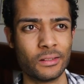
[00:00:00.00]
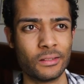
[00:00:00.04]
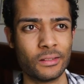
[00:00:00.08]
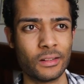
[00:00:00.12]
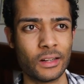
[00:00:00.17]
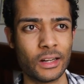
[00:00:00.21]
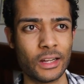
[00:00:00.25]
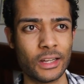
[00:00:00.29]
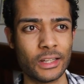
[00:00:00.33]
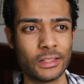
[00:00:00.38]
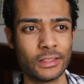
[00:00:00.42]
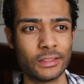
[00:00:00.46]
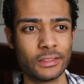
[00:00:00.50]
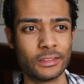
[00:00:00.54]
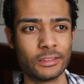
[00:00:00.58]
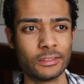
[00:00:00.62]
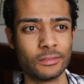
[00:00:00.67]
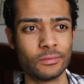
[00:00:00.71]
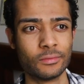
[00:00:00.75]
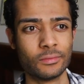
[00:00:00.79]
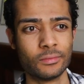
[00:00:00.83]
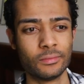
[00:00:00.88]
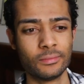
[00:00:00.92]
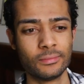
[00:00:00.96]
Ryan,
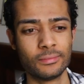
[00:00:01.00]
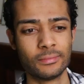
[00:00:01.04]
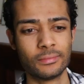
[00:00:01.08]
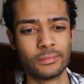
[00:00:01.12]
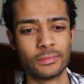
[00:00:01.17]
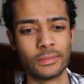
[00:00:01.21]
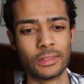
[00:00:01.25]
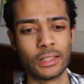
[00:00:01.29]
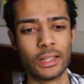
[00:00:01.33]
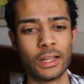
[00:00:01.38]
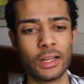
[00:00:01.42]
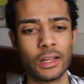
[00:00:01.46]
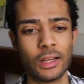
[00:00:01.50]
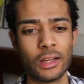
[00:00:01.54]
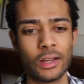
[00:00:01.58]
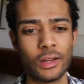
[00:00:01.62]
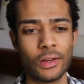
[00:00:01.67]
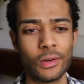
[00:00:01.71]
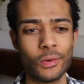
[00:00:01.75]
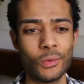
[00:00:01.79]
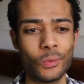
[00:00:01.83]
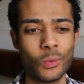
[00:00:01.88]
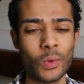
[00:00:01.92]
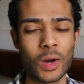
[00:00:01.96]

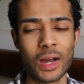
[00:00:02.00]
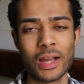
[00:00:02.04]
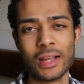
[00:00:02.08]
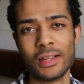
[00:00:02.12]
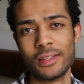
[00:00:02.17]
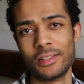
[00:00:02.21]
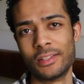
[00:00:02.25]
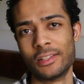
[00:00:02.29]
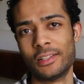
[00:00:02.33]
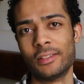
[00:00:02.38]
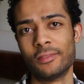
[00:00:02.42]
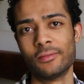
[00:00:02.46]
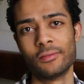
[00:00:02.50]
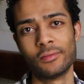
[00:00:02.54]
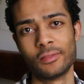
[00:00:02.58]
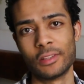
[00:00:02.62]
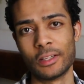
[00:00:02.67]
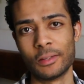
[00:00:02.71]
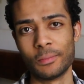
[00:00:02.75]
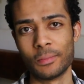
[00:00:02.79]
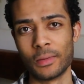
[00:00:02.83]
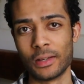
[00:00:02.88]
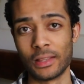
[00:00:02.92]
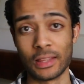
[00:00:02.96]
why is it
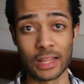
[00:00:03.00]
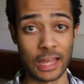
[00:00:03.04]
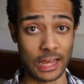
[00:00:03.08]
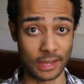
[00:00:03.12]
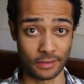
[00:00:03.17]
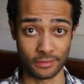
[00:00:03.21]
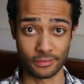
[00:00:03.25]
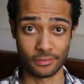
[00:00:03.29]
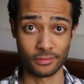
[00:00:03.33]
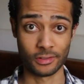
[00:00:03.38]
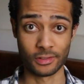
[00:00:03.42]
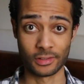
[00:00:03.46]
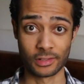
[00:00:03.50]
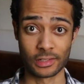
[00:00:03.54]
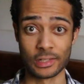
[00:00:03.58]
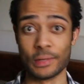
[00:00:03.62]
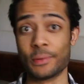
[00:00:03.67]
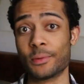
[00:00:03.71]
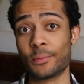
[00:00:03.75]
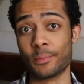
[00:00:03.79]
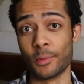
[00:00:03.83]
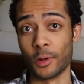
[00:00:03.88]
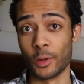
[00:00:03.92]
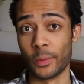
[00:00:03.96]
that my life just
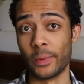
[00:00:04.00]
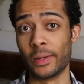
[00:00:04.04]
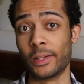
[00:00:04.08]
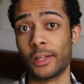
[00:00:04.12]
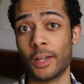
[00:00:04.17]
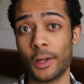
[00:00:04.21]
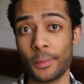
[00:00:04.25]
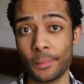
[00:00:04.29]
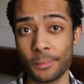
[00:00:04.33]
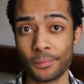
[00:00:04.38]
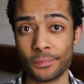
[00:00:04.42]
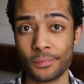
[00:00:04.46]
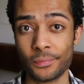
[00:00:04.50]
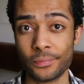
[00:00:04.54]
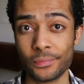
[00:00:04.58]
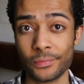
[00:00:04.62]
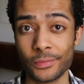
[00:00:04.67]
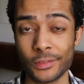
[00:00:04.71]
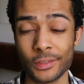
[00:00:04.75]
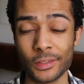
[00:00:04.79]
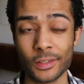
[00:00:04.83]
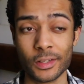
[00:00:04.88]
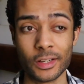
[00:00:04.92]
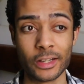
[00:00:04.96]
keeps blowing up?
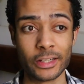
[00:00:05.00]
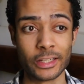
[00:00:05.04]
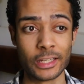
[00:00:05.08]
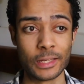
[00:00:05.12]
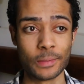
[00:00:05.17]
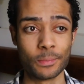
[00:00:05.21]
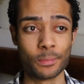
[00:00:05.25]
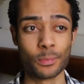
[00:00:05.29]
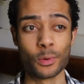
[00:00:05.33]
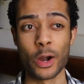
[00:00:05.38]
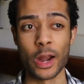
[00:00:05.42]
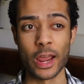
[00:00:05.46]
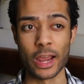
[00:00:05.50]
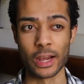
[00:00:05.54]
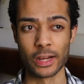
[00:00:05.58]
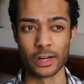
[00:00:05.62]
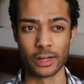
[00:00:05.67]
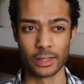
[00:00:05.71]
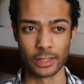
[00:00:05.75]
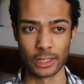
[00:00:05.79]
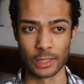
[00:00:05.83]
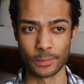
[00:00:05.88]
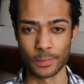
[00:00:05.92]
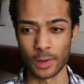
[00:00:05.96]
I keep praying
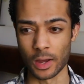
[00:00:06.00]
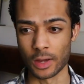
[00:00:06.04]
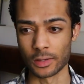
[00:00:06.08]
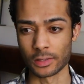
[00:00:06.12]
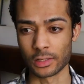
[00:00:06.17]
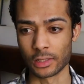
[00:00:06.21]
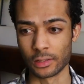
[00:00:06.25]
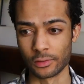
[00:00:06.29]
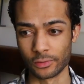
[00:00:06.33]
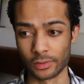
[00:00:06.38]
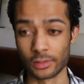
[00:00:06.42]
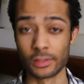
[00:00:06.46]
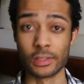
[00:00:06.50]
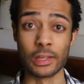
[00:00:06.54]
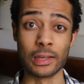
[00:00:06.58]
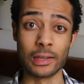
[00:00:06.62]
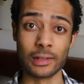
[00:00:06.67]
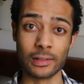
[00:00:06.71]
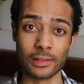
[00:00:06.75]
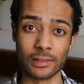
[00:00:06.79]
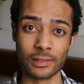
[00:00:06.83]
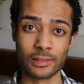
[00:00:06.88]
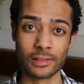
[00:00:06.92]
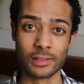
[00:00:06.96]
and I keep asking for
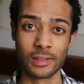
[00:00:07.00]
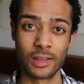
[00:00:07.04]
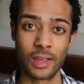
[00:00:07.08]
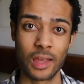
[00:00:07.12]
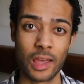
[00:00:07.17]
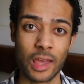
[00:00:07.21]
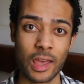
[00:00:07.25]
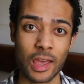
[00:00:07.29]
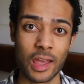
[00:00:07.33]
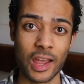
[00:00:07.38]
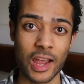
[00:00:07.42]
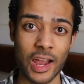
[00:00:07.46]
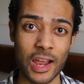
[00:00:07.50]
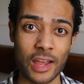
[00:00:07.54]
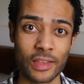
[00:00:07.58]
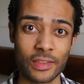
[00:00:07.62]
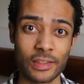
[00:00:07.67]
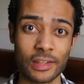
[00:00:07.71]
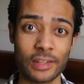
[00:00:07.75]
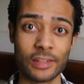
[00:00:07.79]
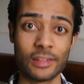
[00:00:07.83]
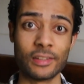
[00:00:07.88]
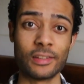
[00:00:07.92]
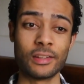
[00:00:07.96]
things.
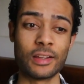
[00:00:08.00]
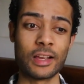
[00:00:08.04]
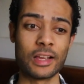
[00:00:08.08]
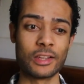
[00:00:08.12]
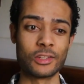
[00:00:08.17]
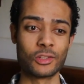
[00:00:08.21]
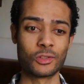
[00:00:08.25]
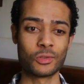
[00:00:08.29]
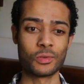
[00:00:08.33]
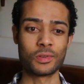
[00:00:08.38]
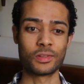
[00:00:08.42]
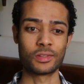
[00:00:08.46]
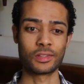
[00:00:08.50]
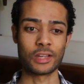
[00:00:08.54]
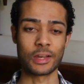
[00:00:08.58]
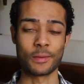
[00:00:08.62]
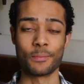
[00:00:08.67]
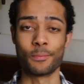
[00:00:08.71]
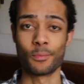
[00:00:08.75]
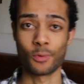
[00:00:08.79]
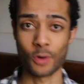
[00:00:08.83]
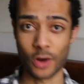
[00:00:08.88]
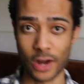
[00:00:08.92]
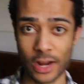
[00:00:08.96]
And then as soon as I
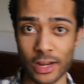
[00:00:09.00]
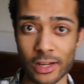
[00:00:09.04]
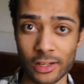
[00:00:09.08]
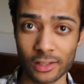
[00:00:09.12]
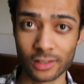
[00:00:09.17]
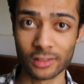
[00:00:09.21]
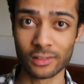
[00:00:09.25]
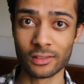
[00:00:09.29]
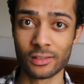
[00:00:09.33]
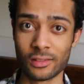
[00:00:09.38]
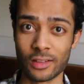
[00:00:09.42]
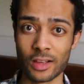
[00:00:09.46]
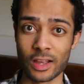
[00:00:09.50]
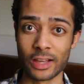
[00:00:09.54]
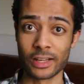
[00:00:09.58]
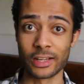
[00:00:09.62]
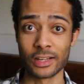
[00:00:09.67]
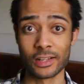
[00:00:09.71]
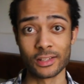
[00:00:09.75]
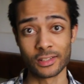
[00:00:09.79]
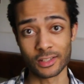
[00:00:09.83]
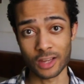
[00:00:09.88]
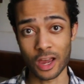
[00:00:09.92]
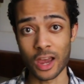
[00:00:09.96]
pray, I
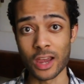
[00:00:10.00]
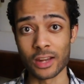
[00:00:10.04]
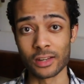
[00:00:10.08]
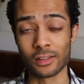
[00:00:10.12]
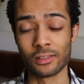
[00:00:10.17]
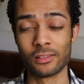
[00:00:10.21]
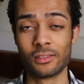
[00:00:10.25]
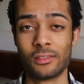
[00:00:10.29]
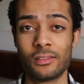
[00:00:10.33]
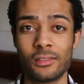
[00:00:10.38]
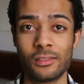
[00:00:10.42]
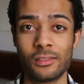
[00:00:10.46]
get a sign.